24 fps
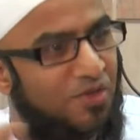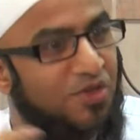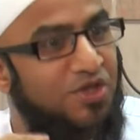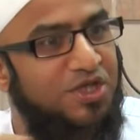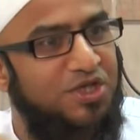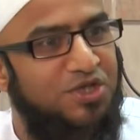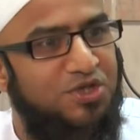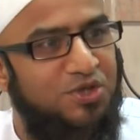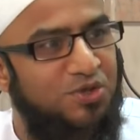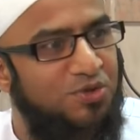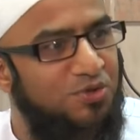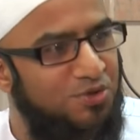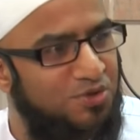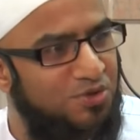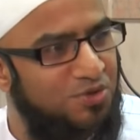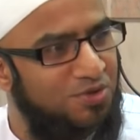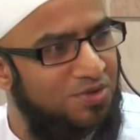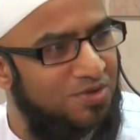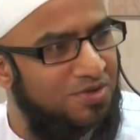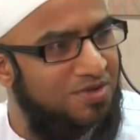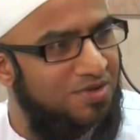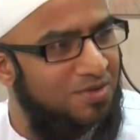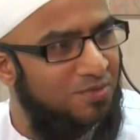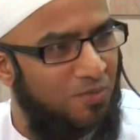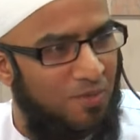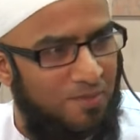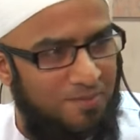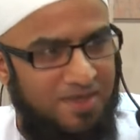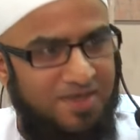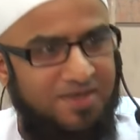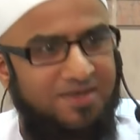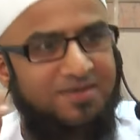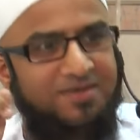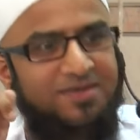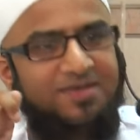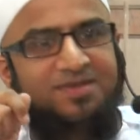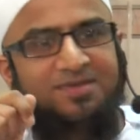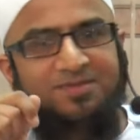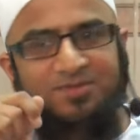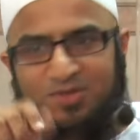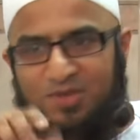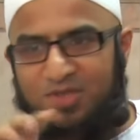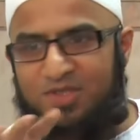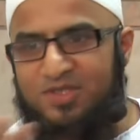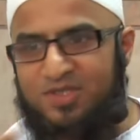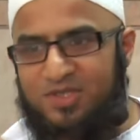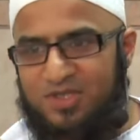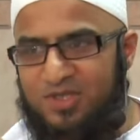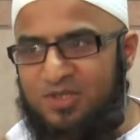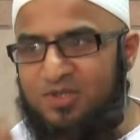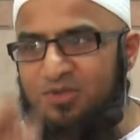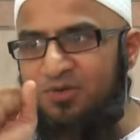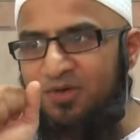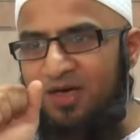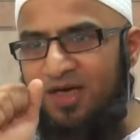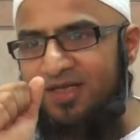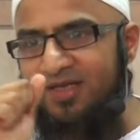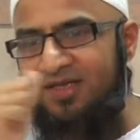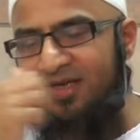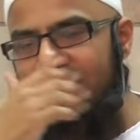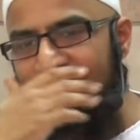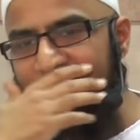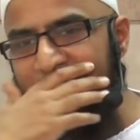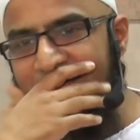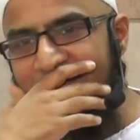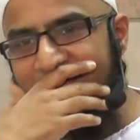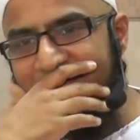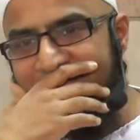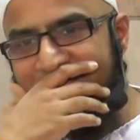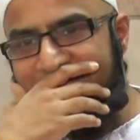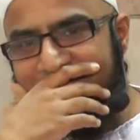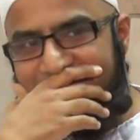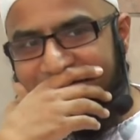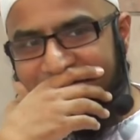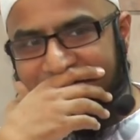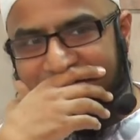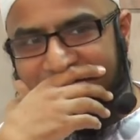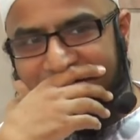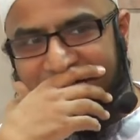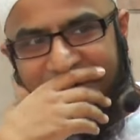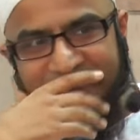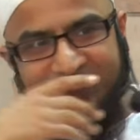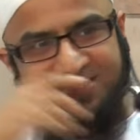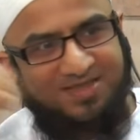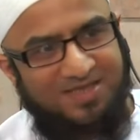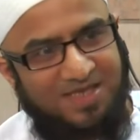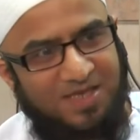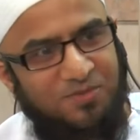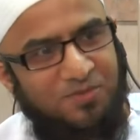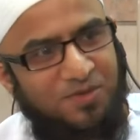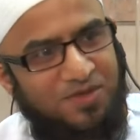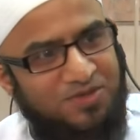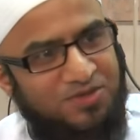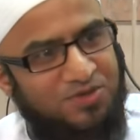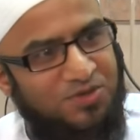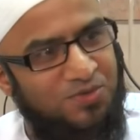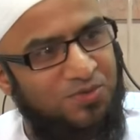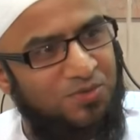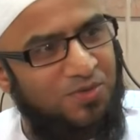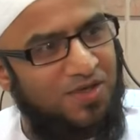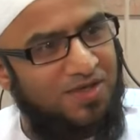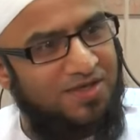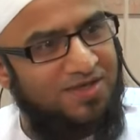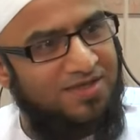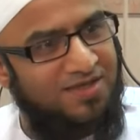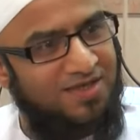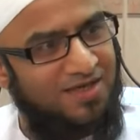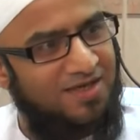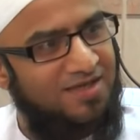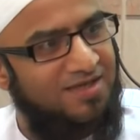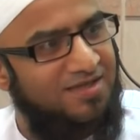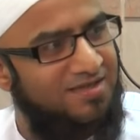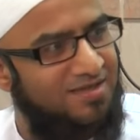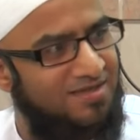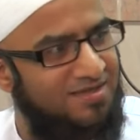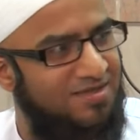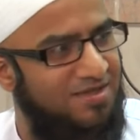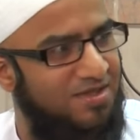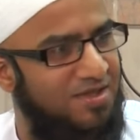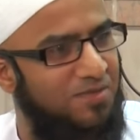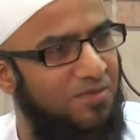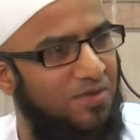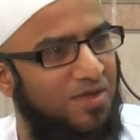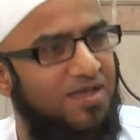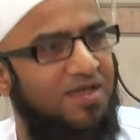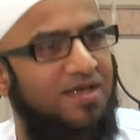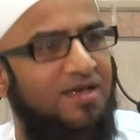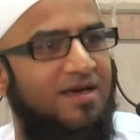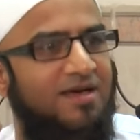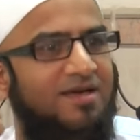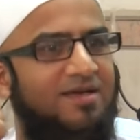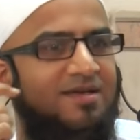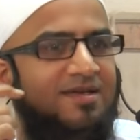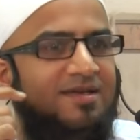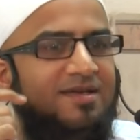3-2 to women. So it's 3-2 right now. Because they won 2-1 here, it's 3-1 here.